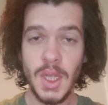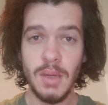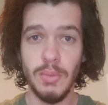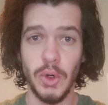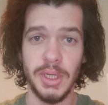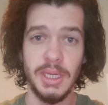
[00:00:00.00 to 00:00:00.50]

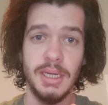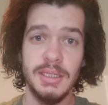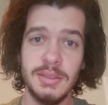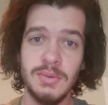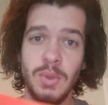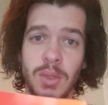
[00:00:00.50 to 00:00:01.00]
Morning,
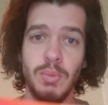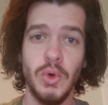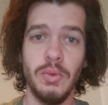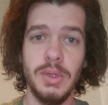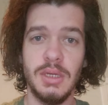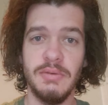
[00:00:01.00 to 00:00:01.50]
guys. One
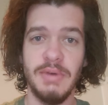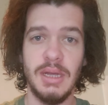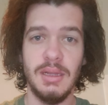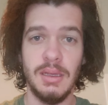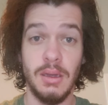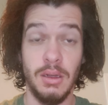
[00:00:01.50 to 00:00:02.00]
more week of
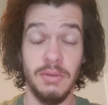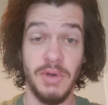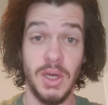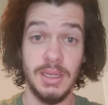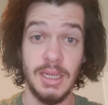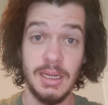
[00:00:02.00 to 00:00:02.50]

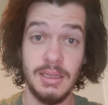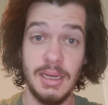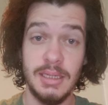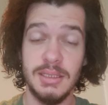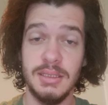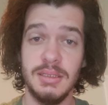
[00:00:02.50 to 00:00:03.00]
online
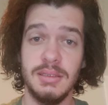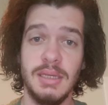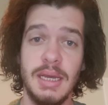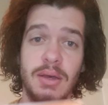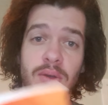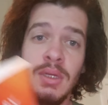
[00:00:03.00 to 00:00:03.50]
classes is
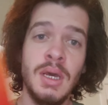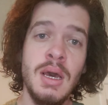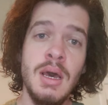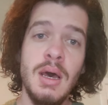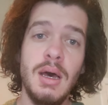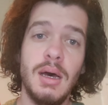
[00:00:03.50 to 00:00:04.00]
down.
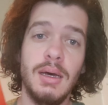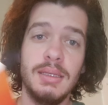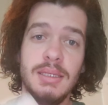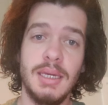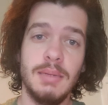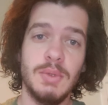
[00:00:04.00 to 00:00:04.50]

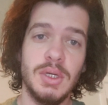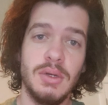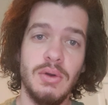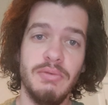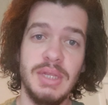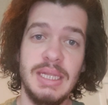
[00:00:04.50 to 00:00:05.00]
Today I'm going to
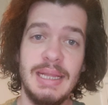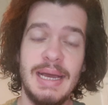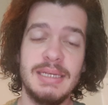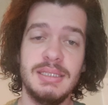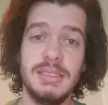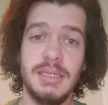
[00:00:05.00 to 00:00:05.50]
go over the
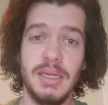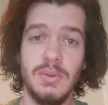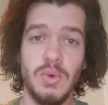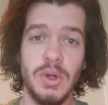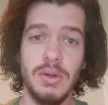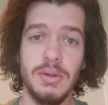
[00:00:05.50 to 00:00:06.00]
last
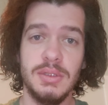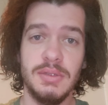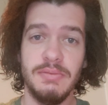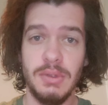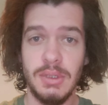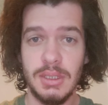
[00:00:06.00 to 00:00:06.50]
10 words
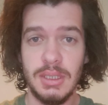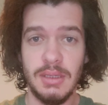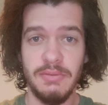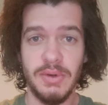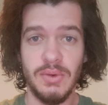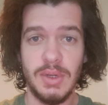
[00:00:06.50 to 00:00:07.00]
of Unit
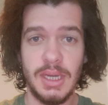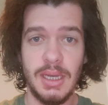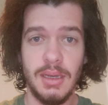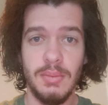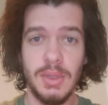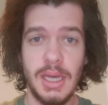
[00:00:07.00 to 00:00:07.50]
10
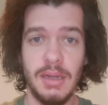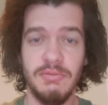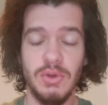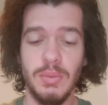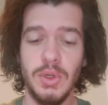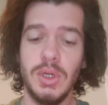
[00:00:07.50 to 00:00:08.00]
vocab out of
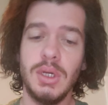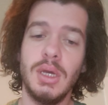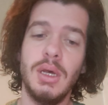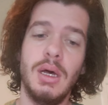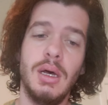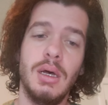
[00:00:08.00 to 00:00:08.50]
your book.
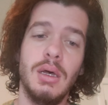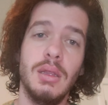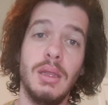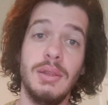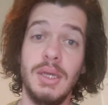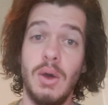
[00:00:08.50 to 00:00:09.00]

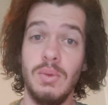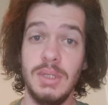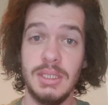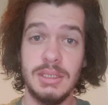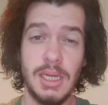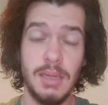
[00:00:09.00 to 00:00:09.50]
The
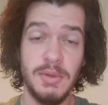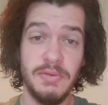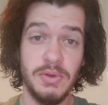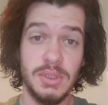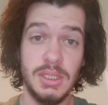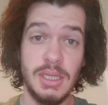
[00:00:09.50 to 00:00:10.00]
only assignment
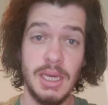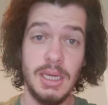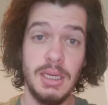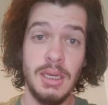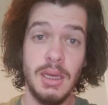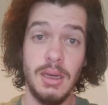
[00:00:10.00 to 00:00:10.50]
for
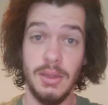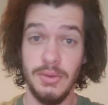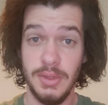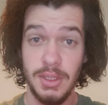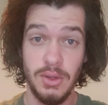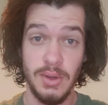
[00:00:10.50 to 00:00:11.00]
today,
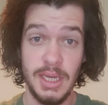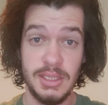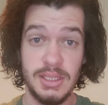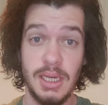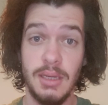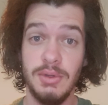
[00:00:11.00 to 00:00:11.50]
other than your
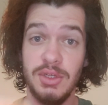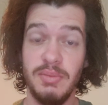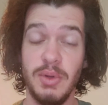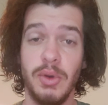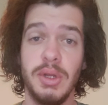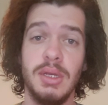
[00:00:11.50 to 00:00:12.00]
essay, which you've
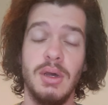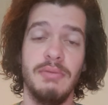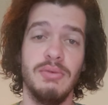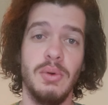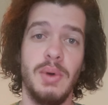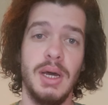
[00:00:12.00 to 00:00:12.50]
been working on
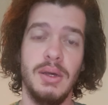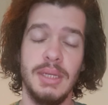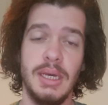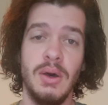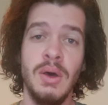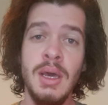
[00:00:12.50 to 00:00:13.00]
for a while
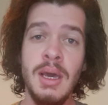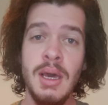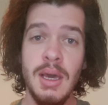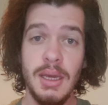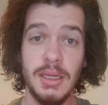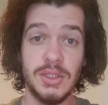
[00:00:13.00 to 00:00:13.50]
now,
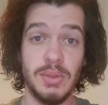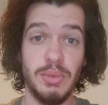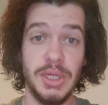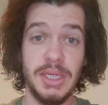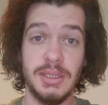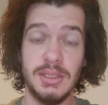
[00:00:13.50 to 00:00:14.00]
is
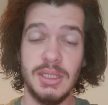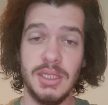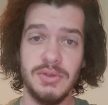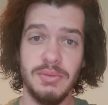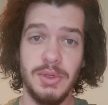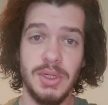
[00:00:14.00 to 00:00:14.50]
completing the
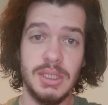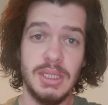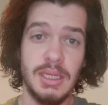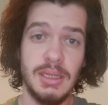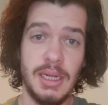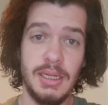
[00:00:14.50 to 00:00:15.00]
sentence from Unit
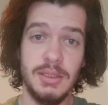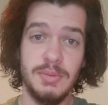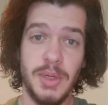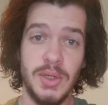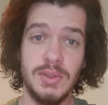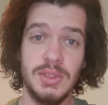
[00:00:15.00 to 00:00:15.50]
10 that is
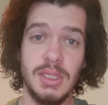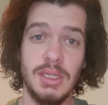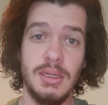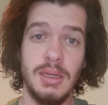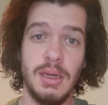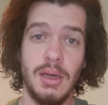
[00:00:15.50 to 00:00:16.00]

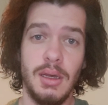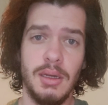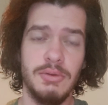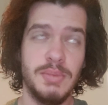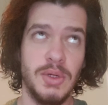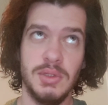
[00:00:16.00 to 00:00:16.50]
posted. It
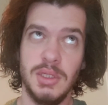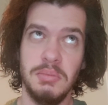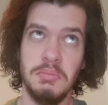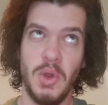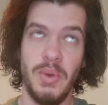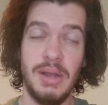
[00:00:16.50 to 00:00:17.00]
was
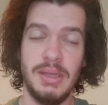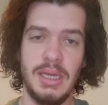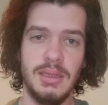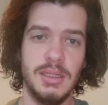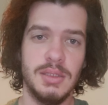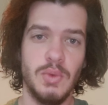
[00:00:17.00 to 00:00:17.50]
posted around
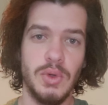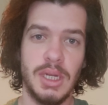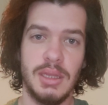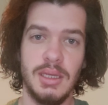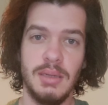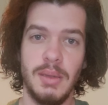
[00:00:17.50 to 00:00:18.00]
8 this morning,
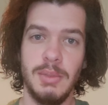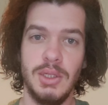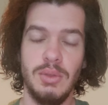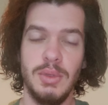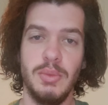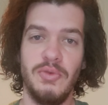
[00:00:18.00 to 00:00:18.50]
I think, maybe a
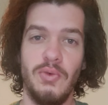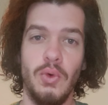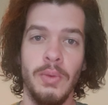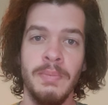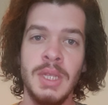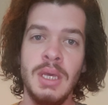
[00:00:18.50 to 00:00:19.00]
little bit
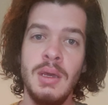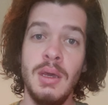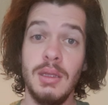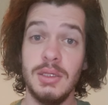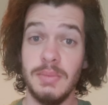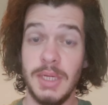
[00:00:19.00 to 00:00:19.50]
before.
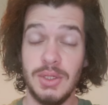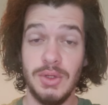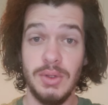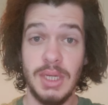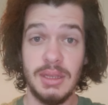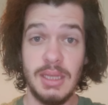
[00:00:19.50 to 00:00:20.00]
So make sure
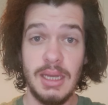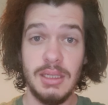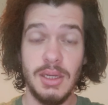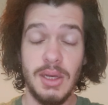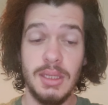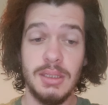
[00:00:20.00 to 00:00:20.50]
you get that
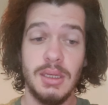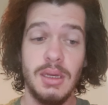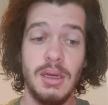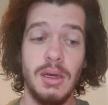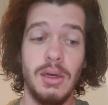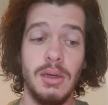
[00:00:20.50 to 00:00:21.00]
done
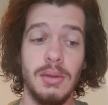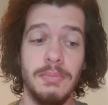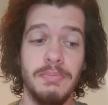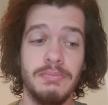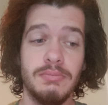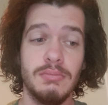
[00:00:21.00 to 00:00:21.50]

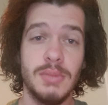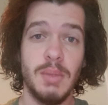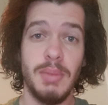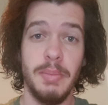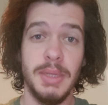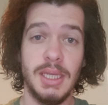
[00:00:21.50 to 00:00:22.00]

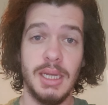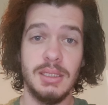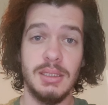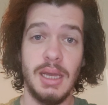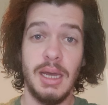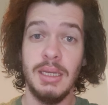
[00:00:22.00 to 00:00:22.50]
by midnight
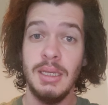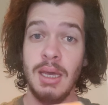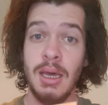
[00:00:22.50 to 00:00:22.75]
tonight.